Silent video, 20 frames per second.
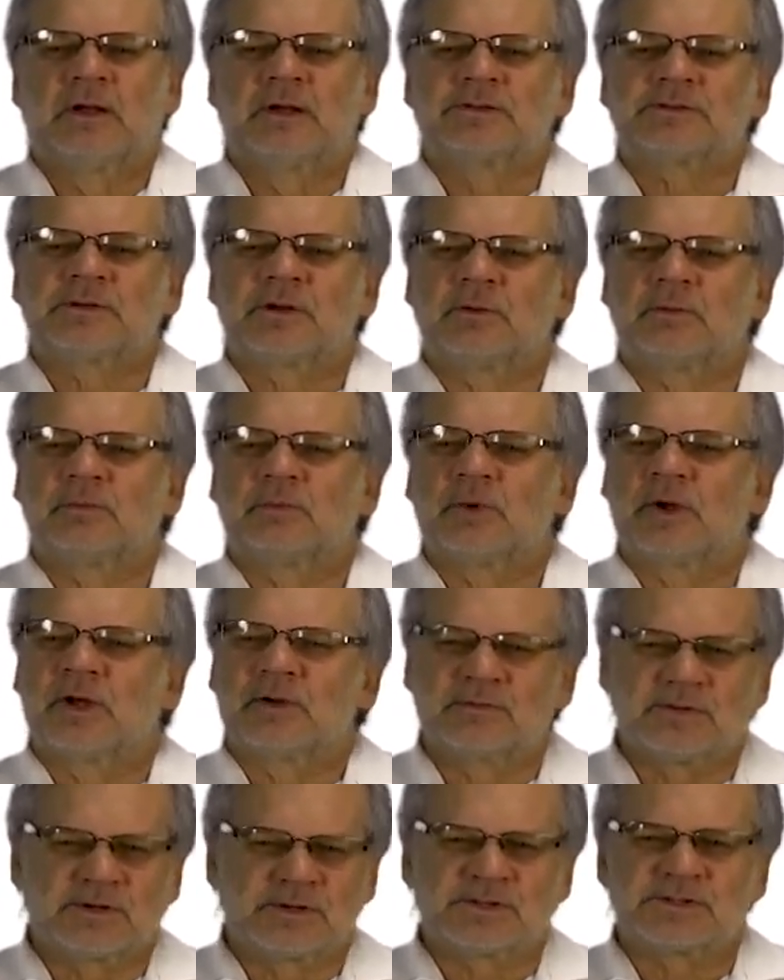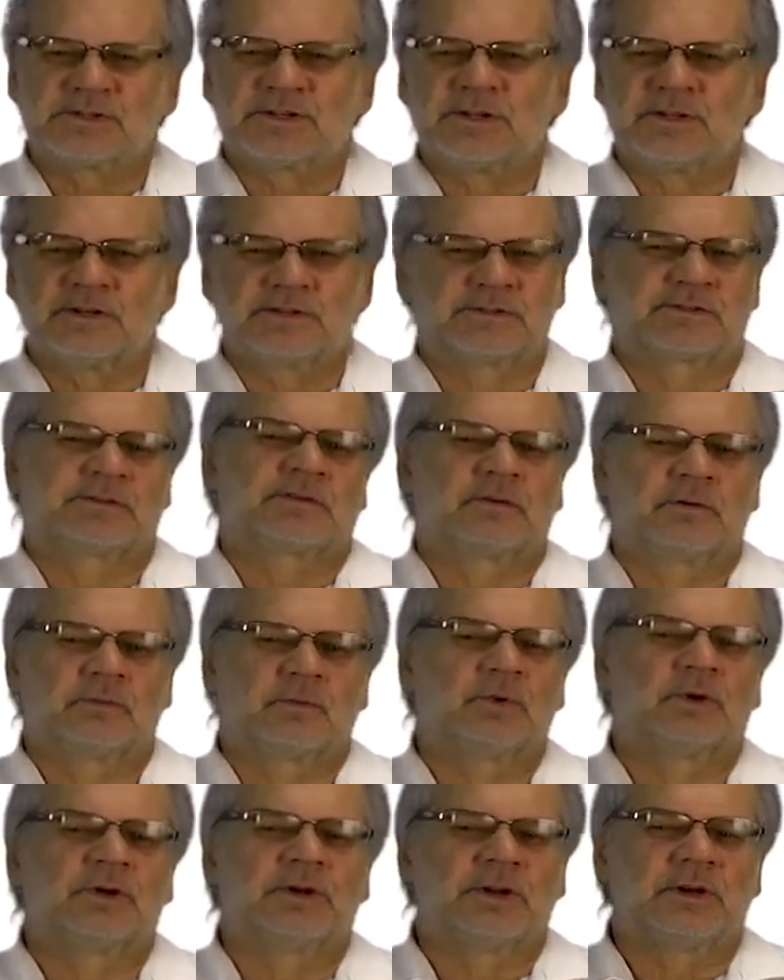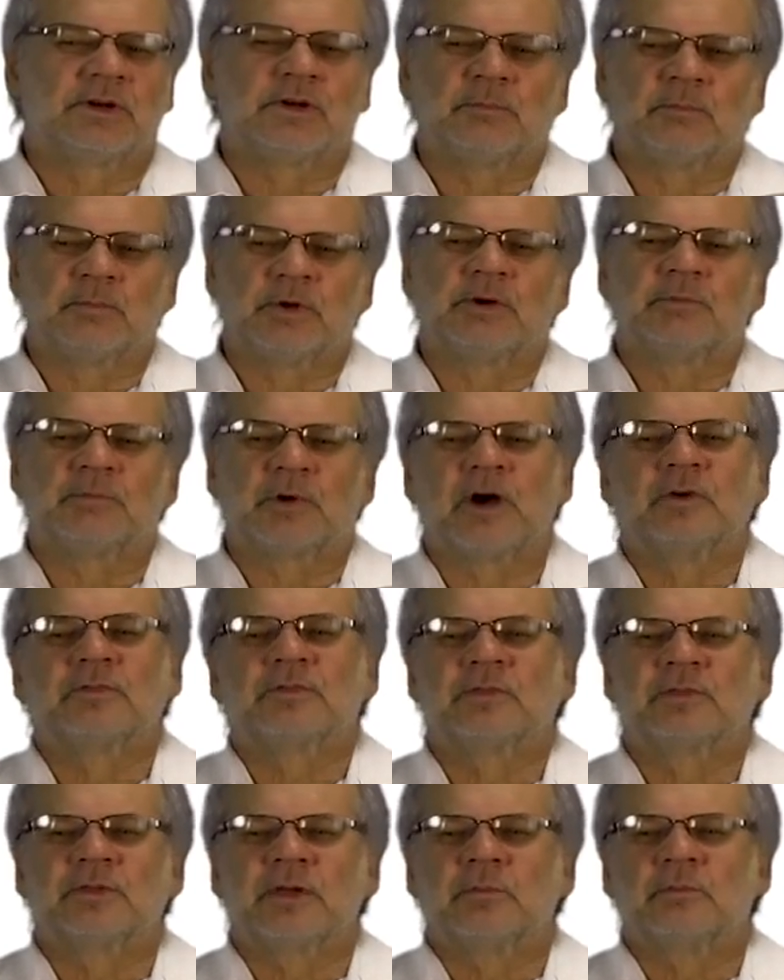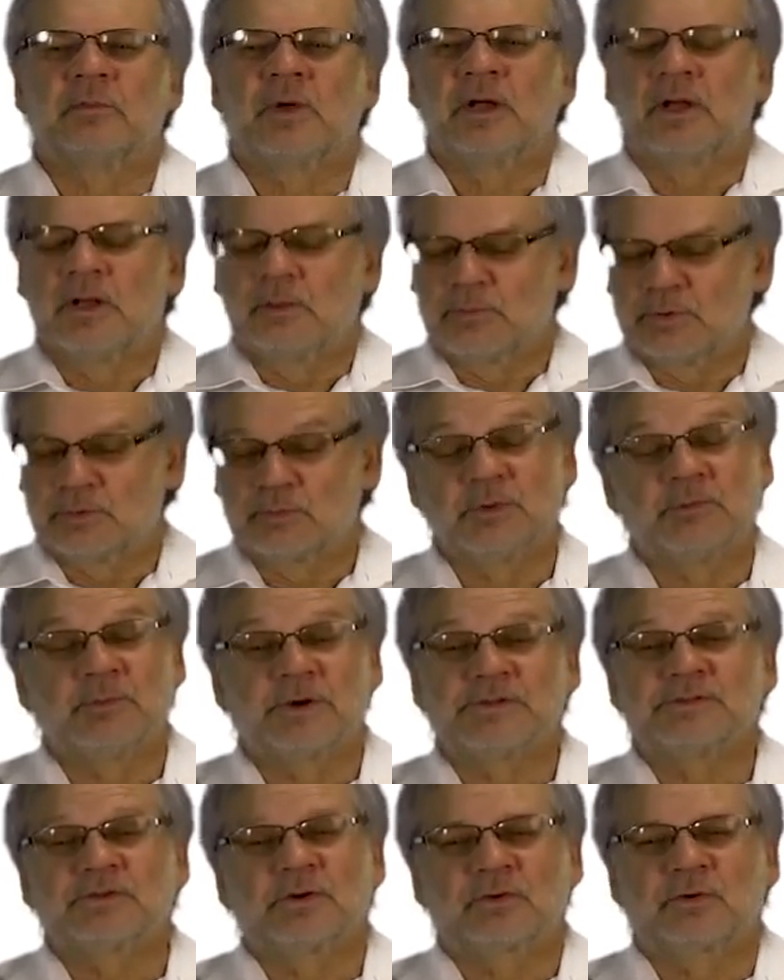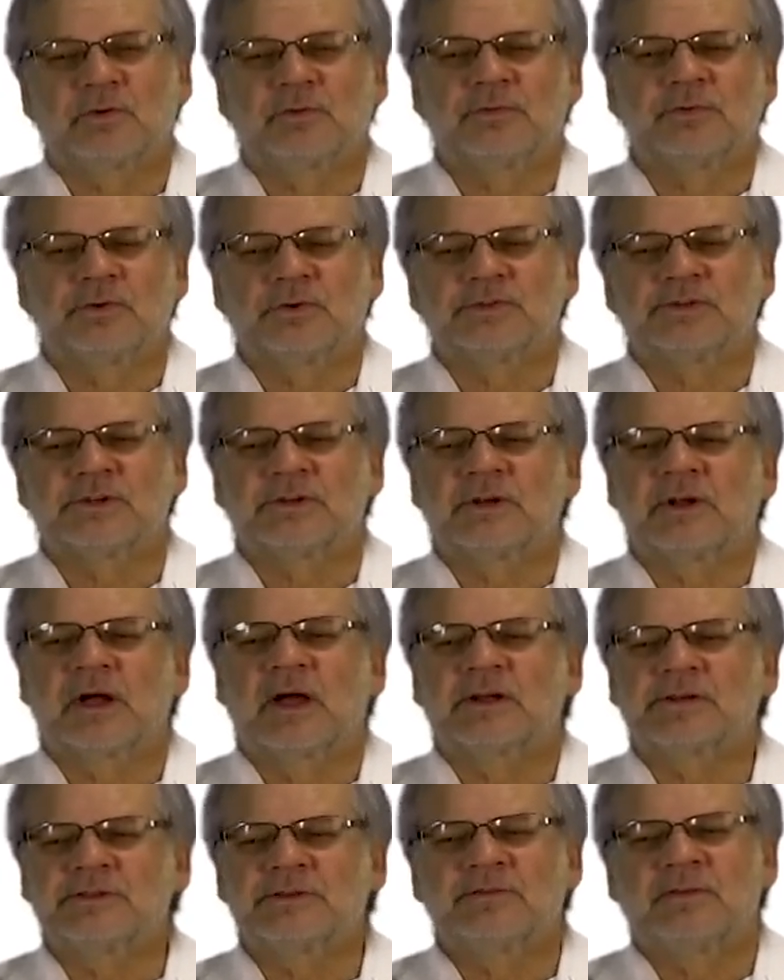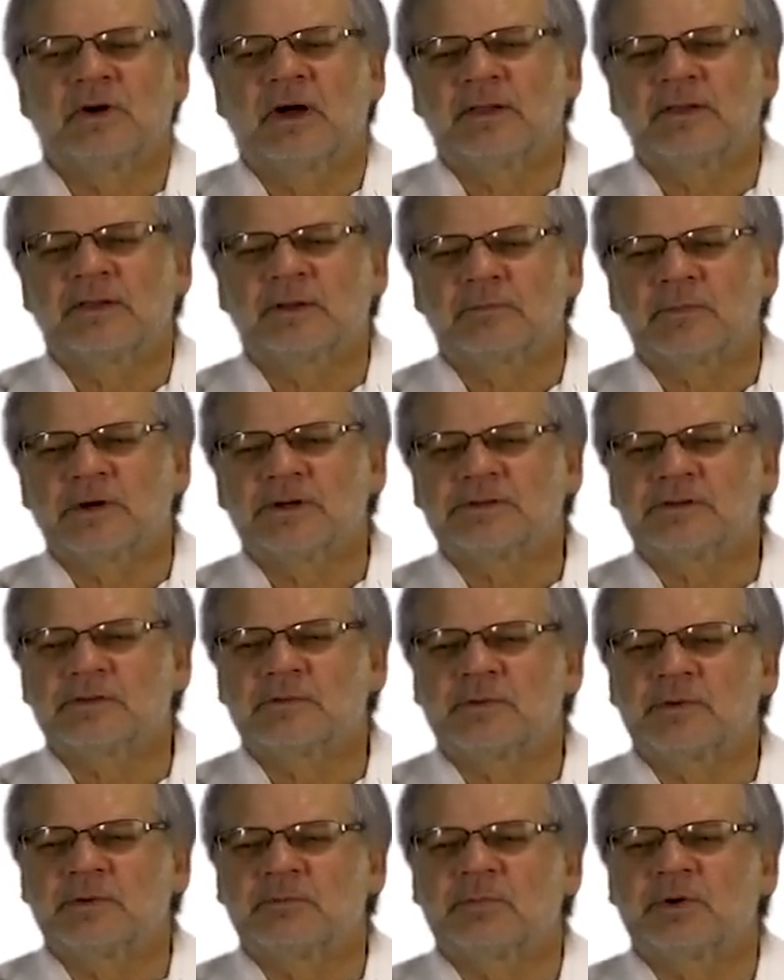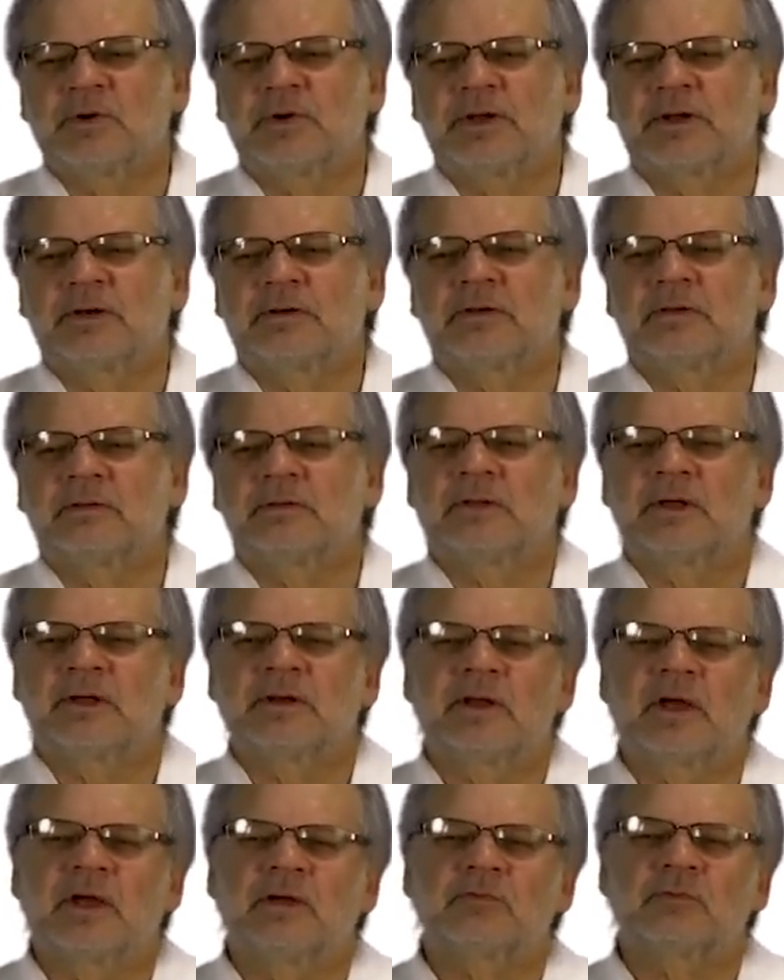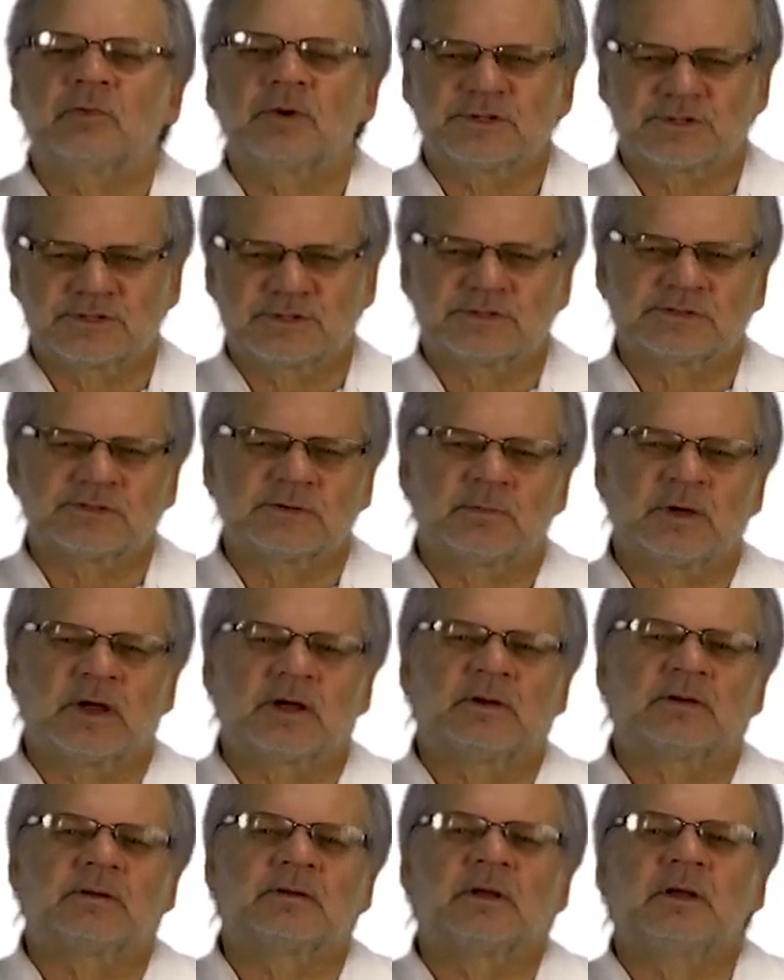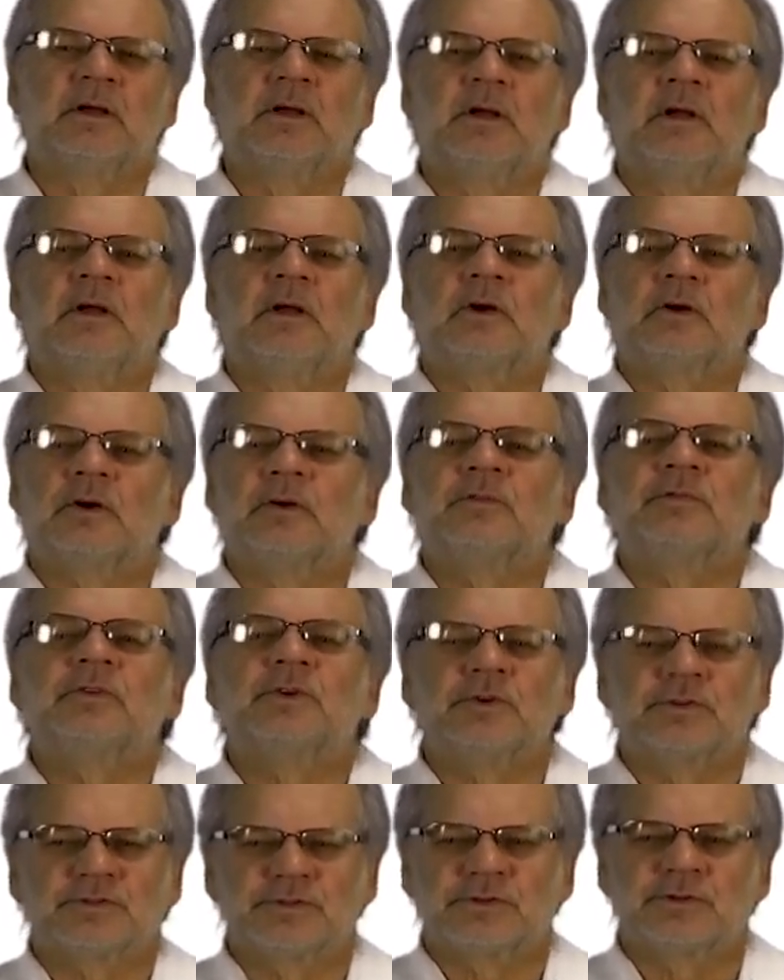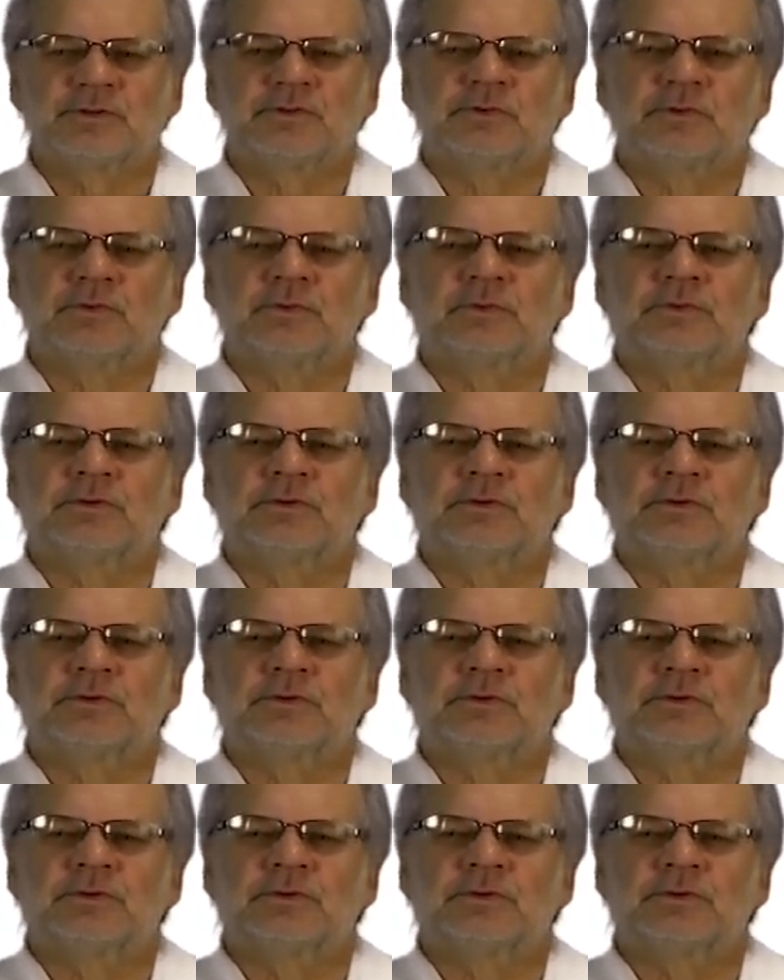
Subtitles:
So we have the deceased word in both of them, but we must not confuse it. And I actually find that most of the people that have questions about it confuse the two.